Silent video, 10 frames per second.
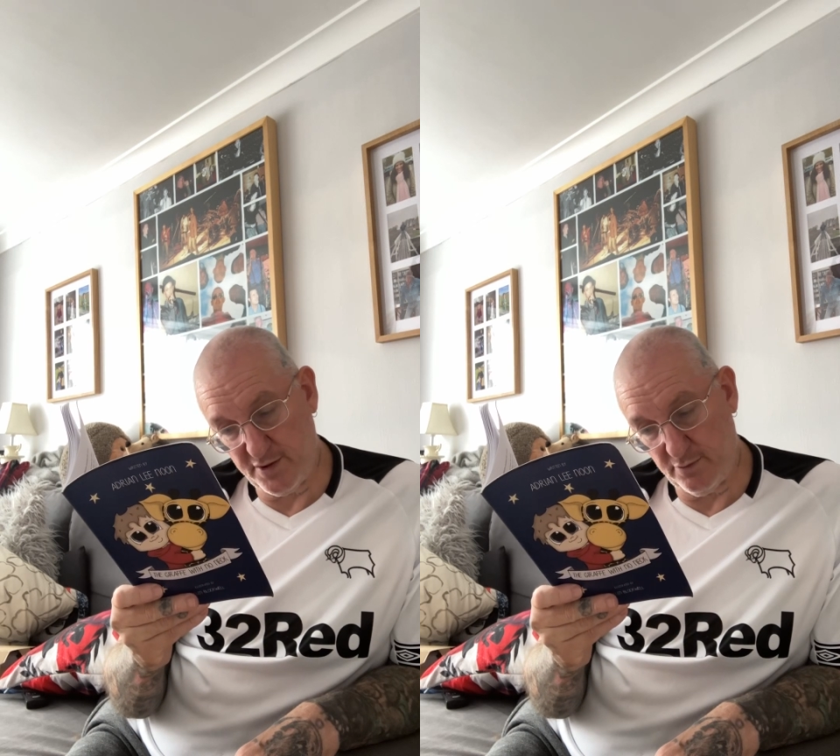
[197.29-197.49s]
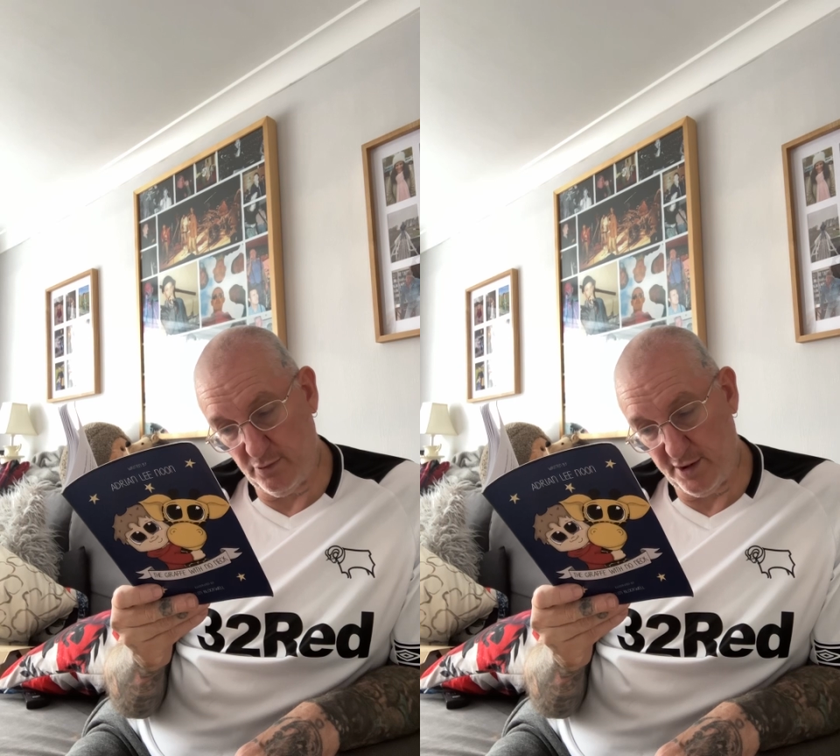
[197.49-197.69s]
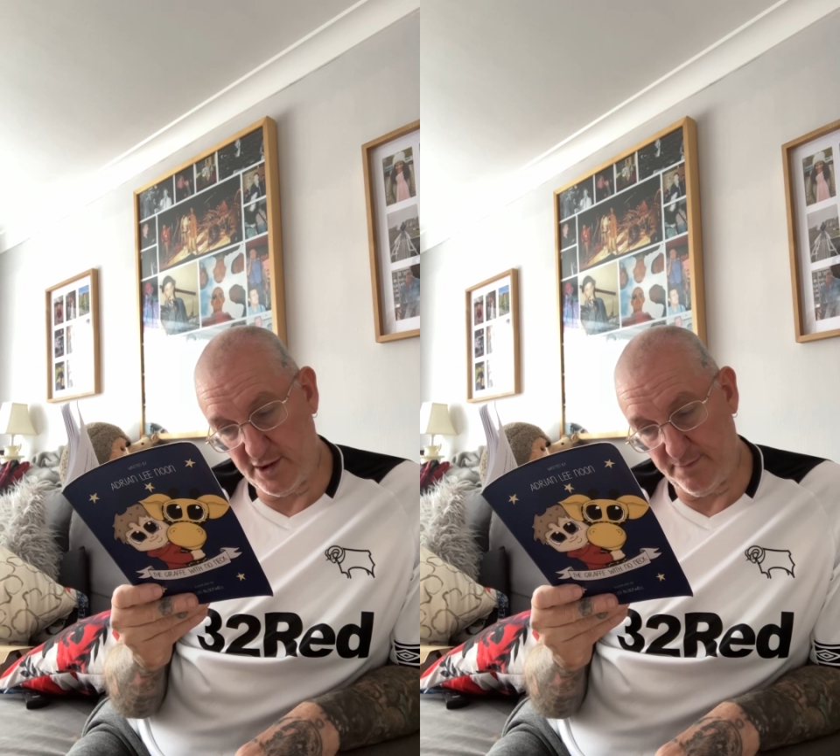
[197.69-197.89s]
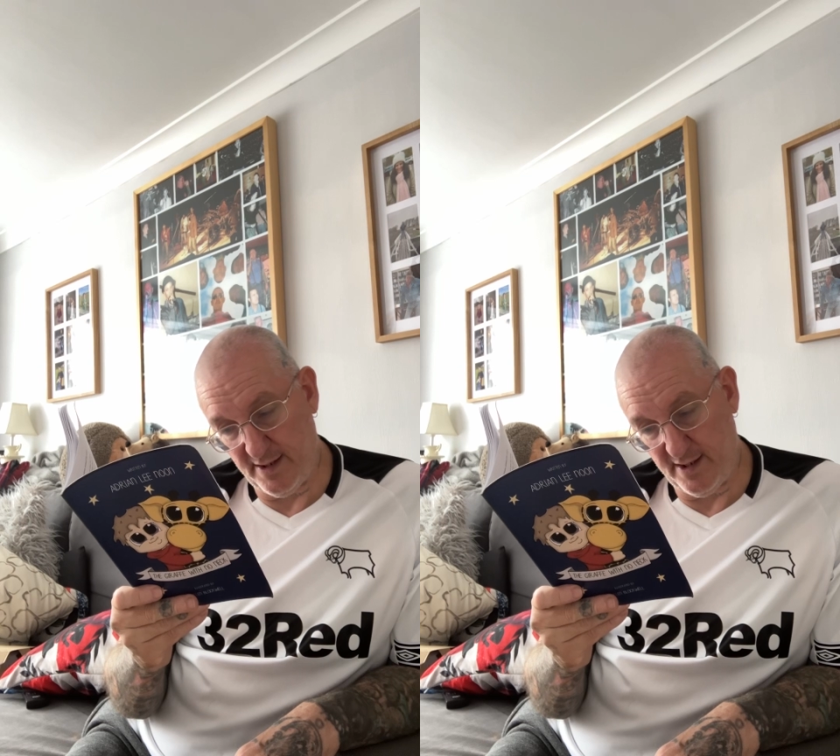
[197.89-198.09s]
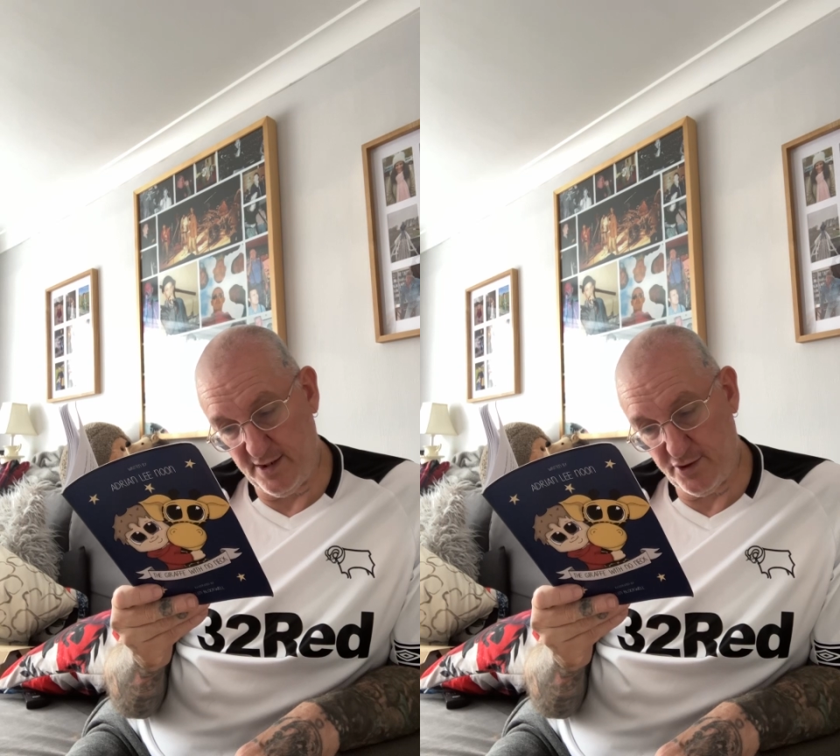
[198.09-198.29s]
to write
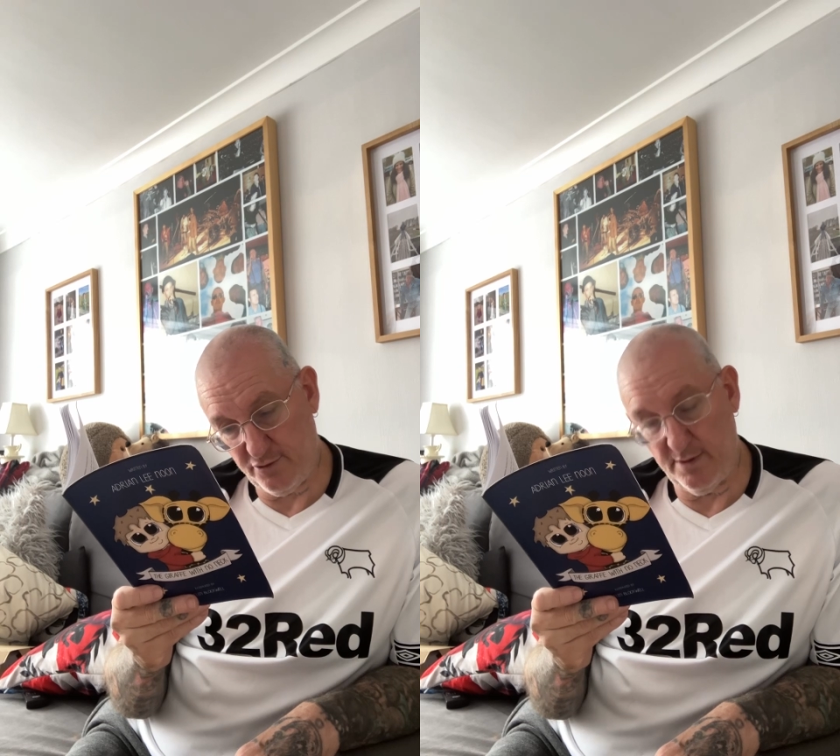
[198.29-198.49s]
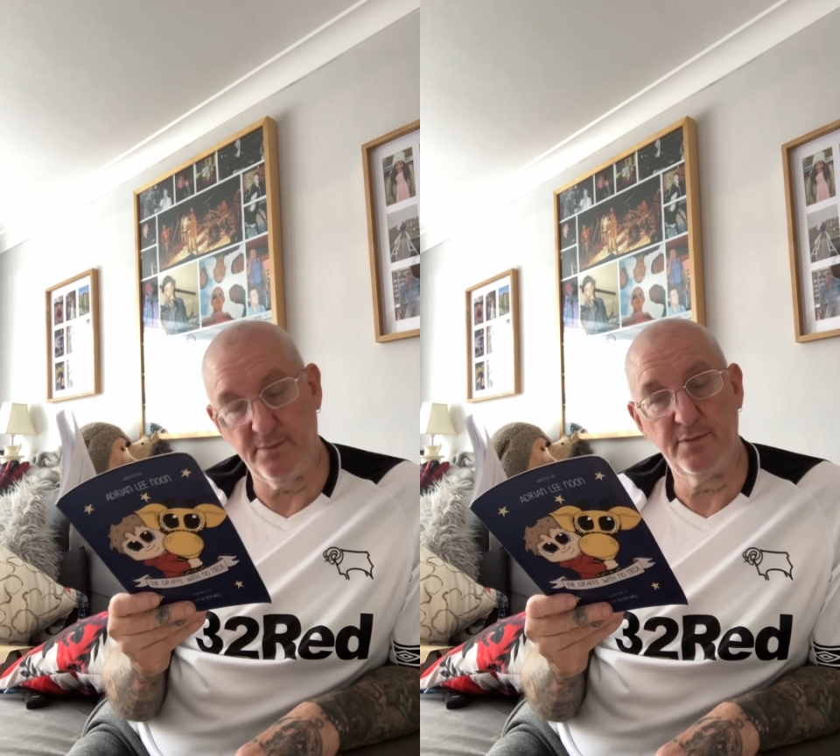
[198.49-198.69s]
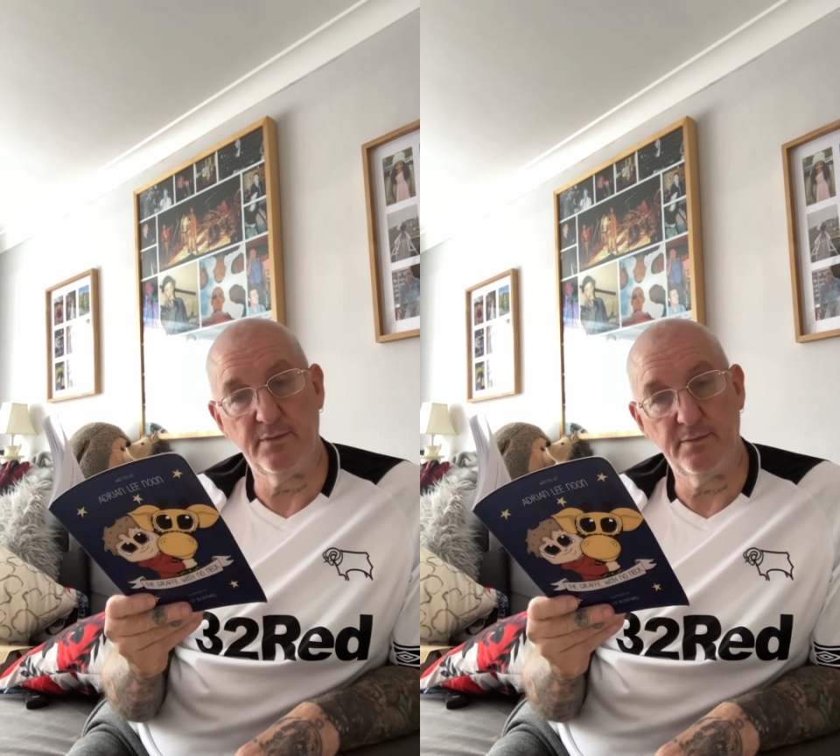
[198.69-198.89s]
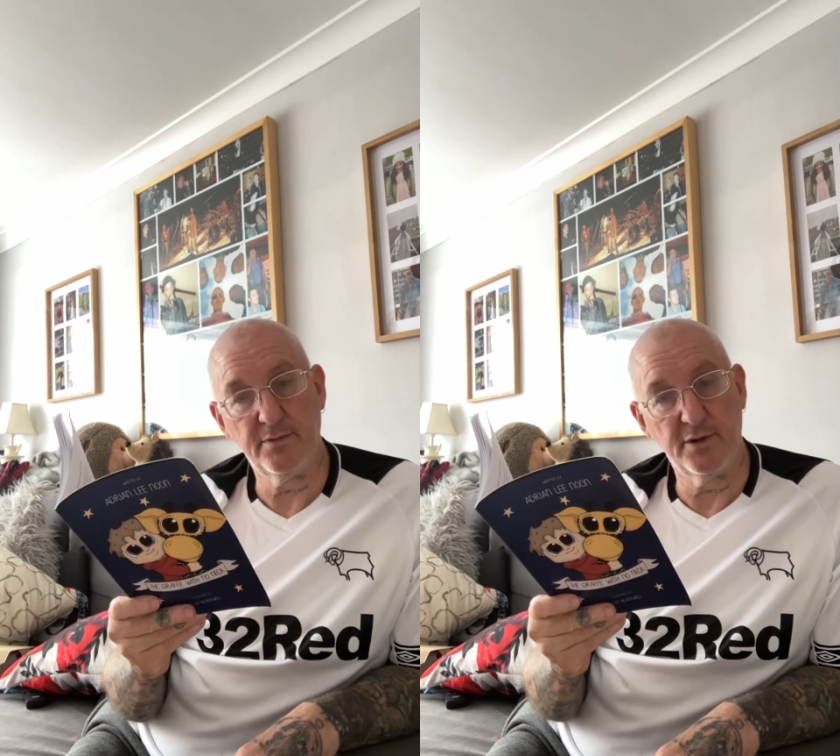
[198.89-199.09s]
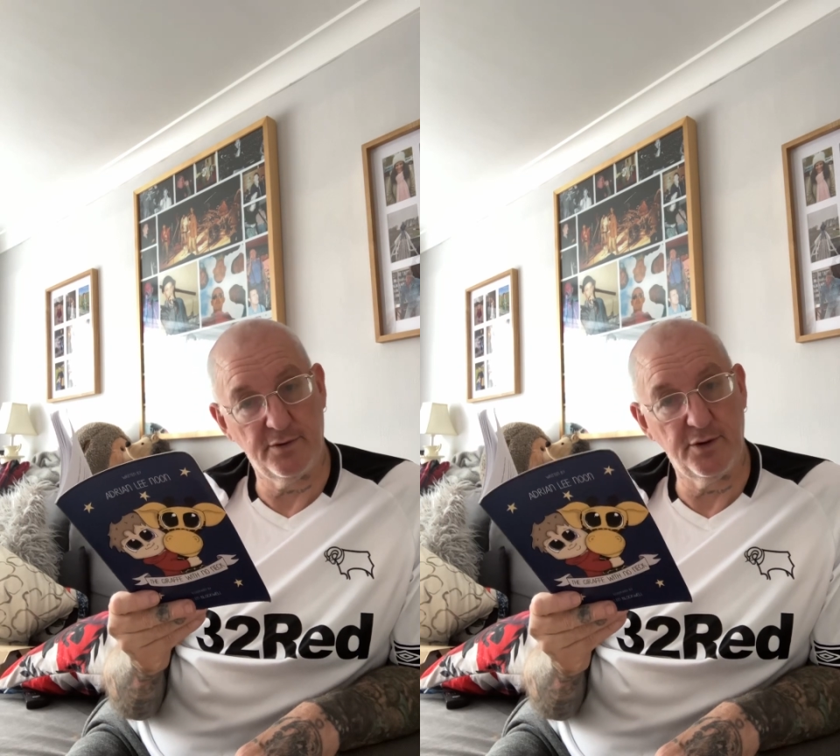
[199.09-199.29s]
about his trip
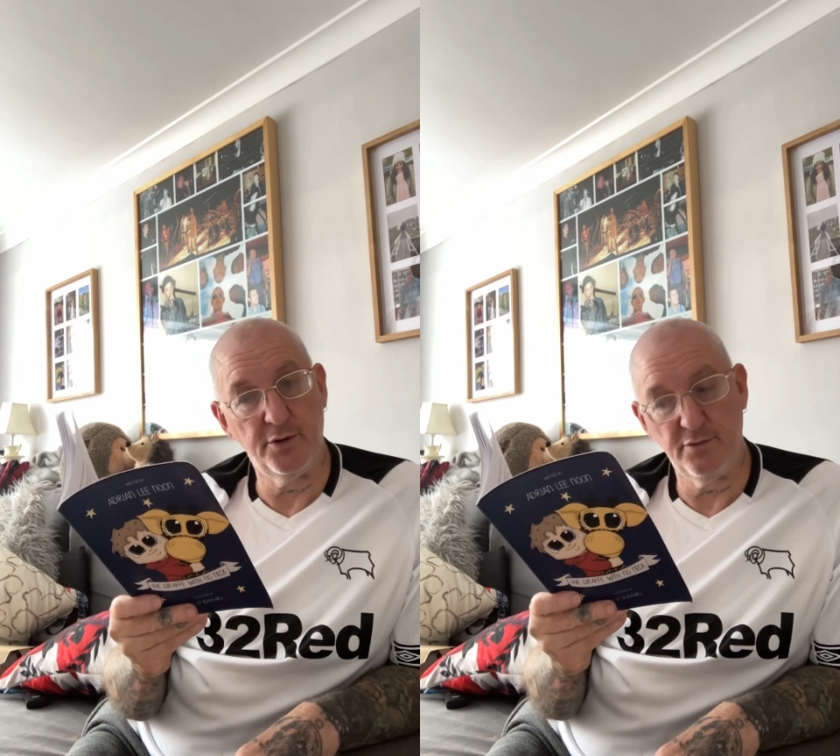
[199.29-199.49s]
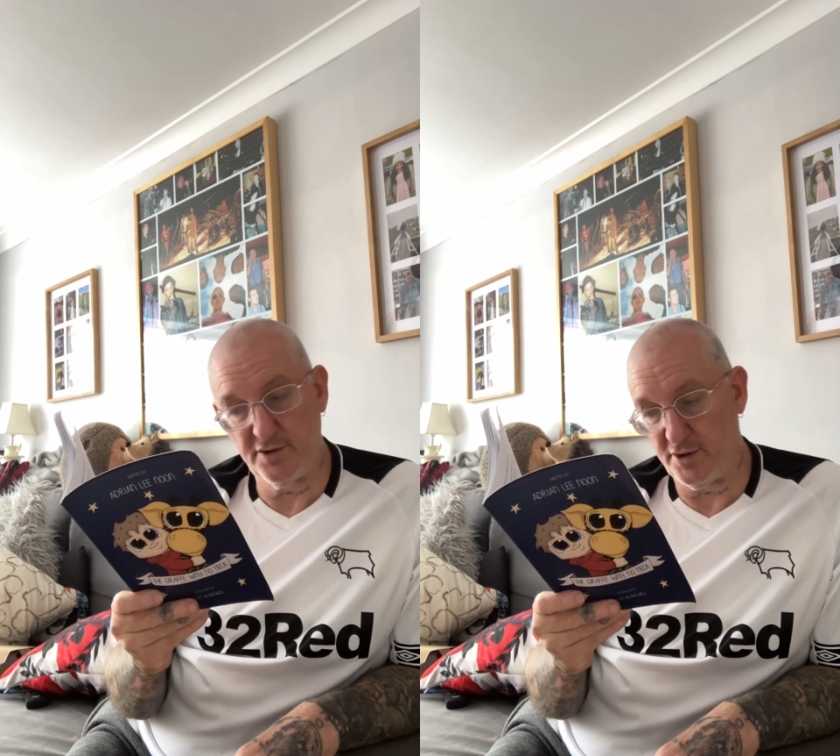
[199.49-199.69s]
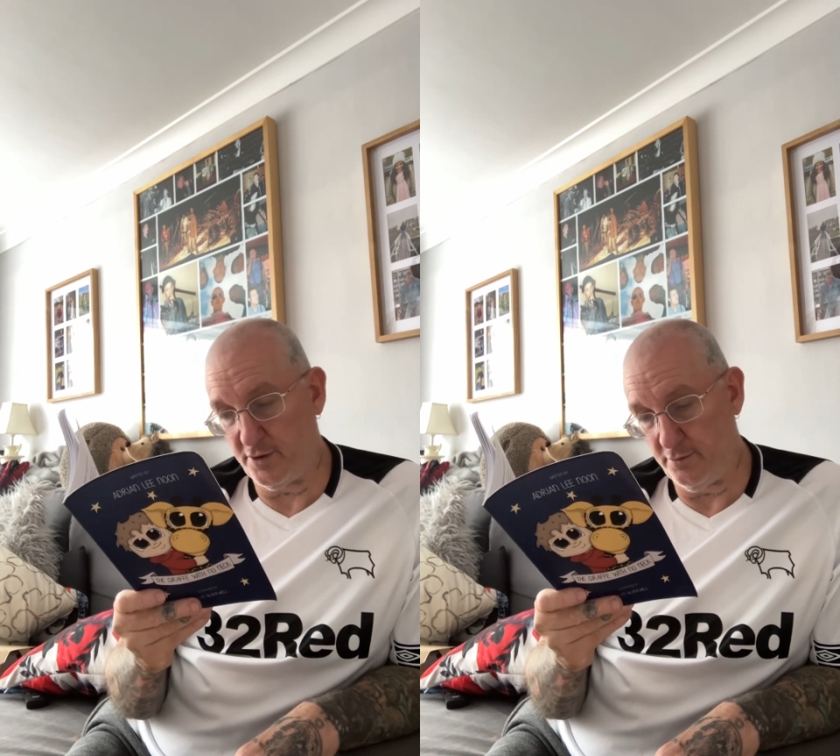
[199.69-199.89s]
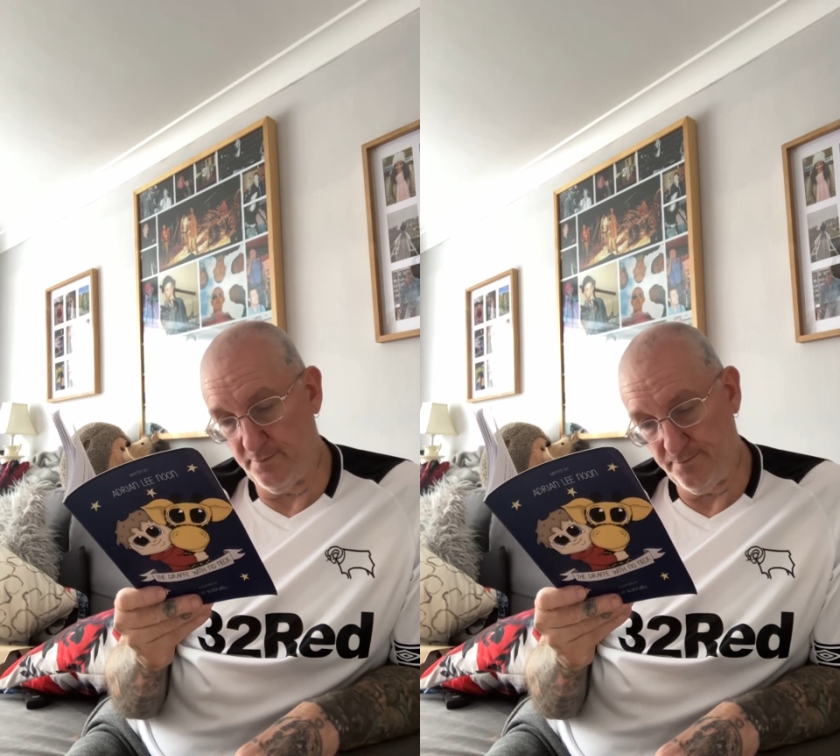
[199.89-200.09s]
to the new zoo.